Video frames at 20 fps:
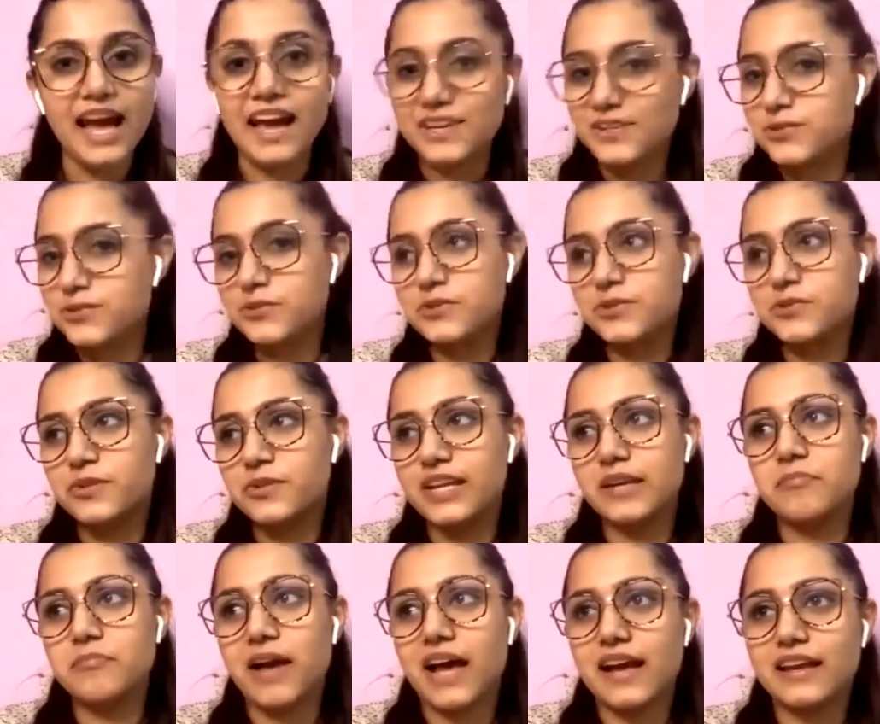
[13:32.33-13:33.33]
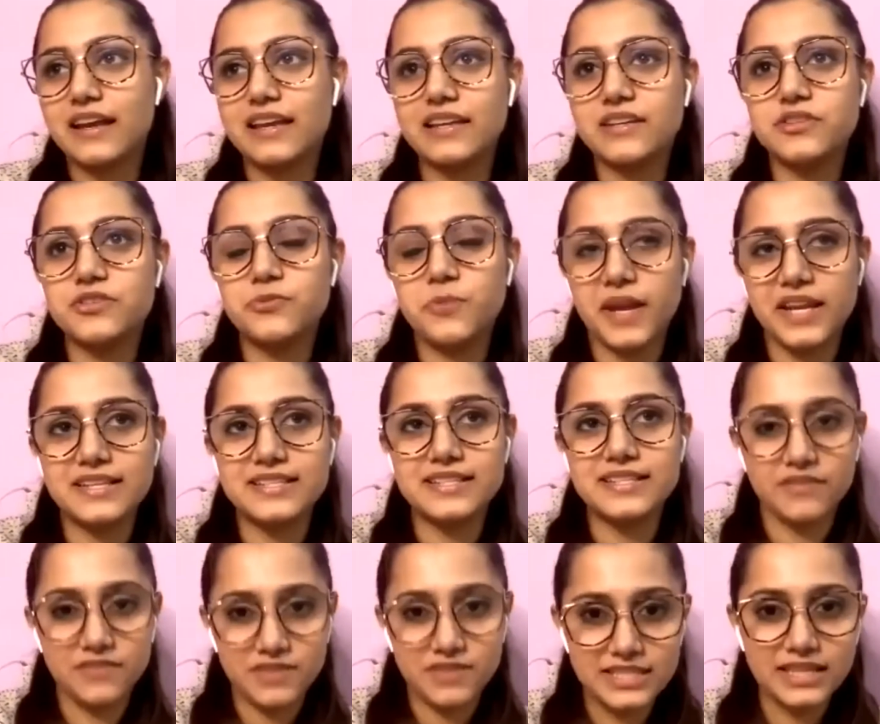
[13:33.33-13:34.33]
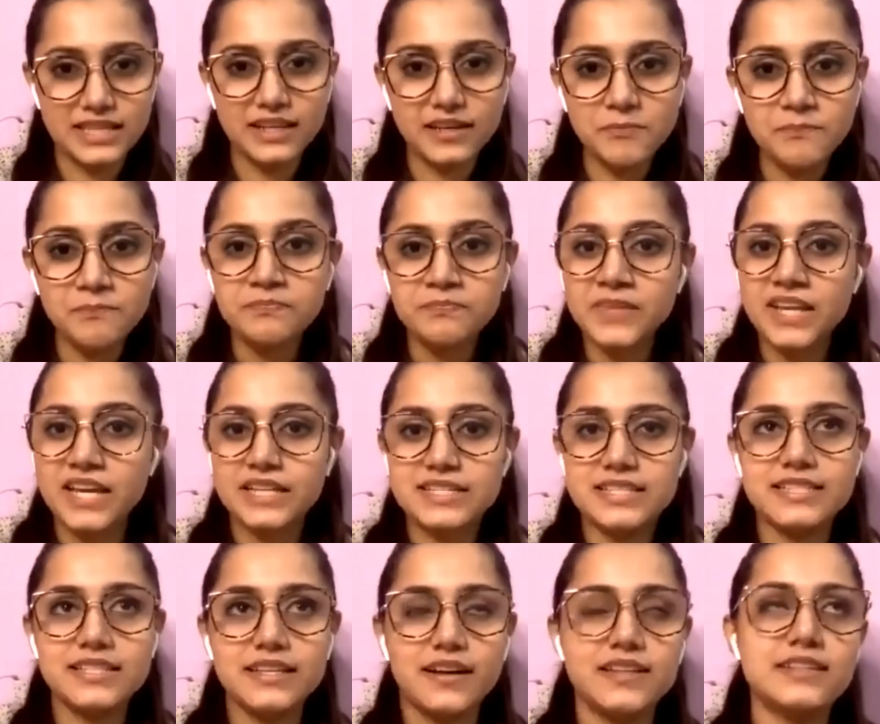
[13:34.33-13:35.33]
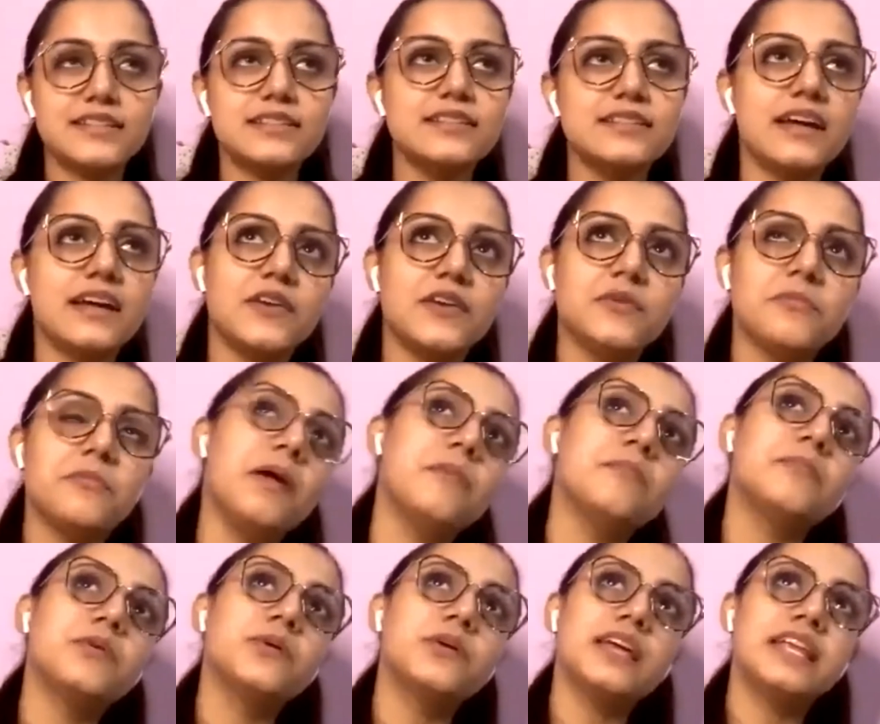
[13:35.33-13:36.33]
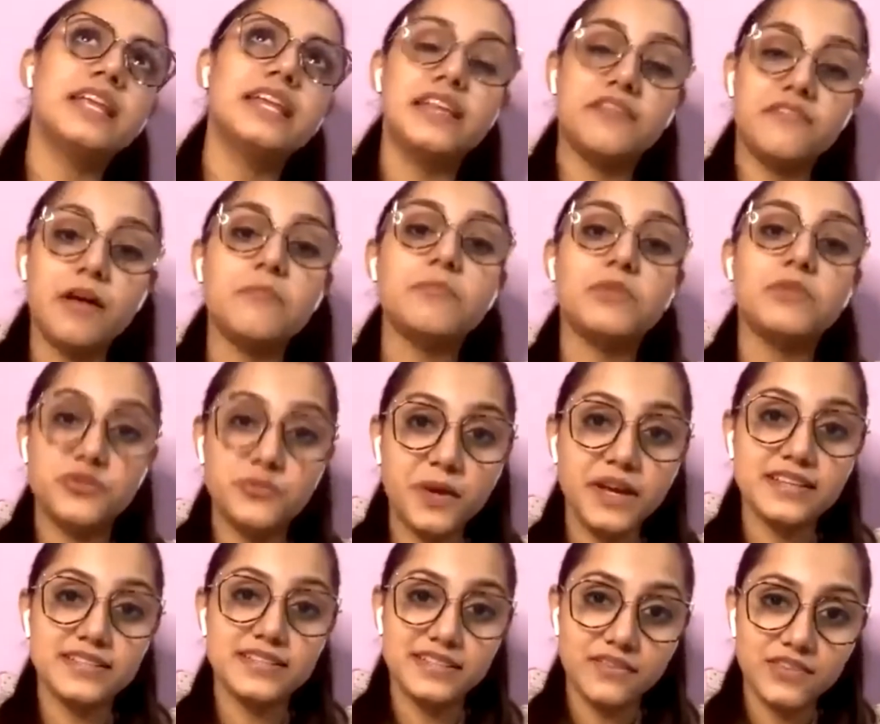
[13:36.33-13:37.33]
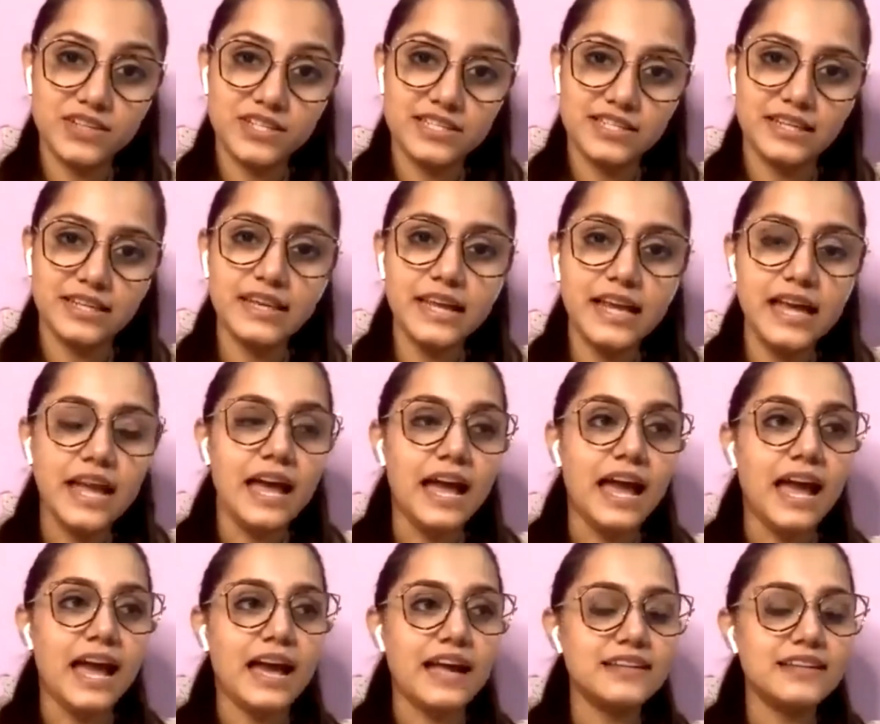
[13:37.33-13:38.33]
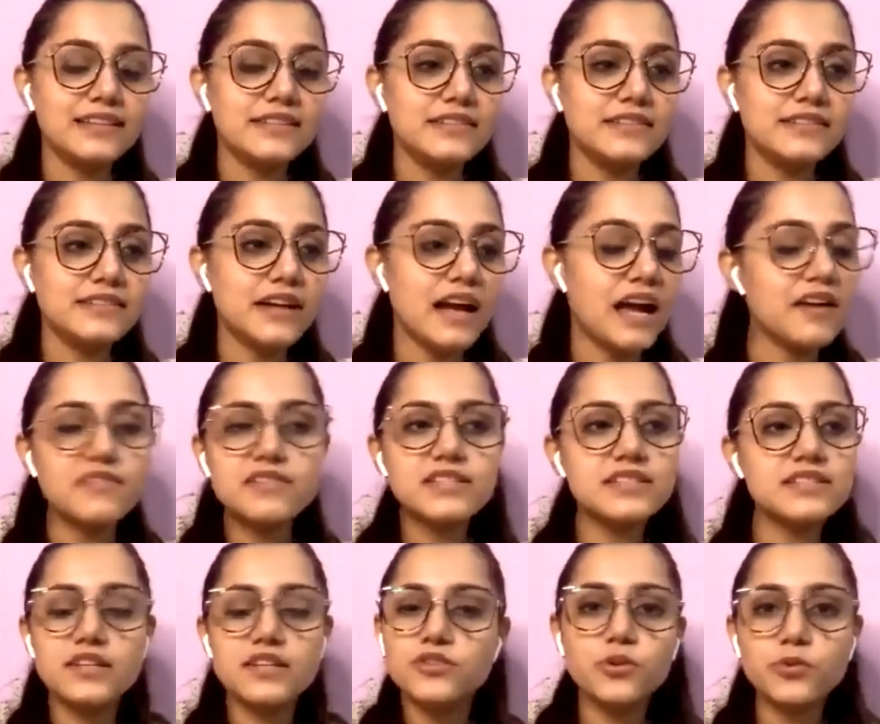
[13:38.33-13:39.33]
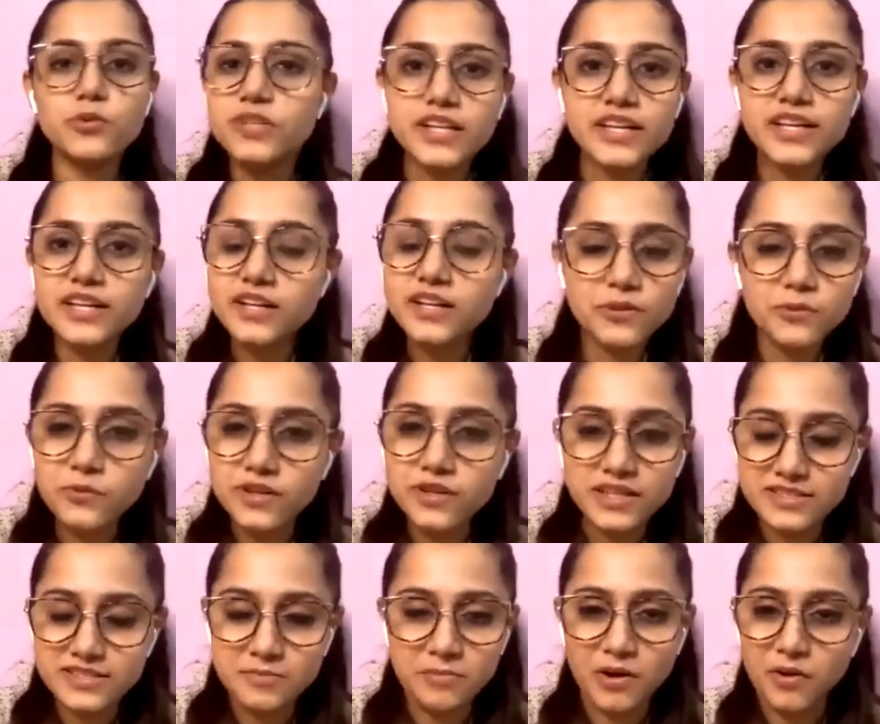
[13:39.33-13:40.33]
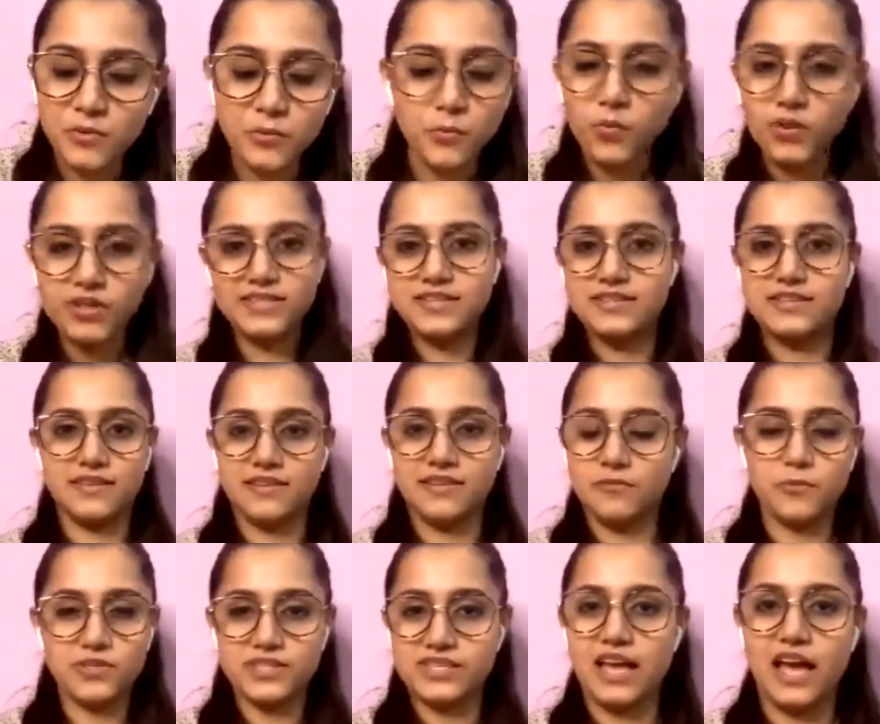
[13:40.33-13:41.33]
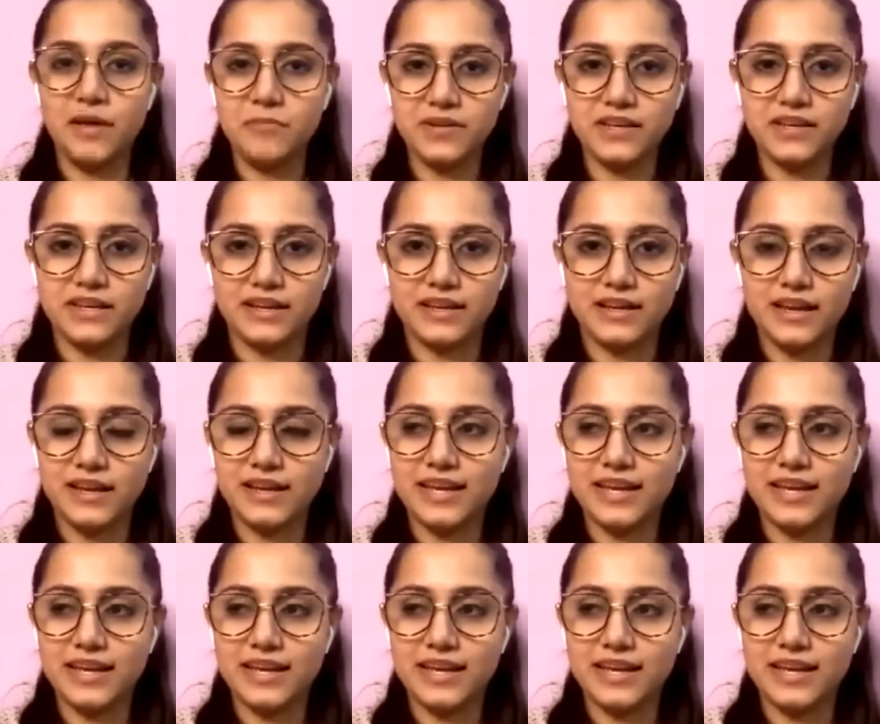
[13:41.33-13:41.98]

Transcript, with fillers: I told you, like back in 2017, it started, I remember in November 2017, and uh, I was totally clueless about what was happening.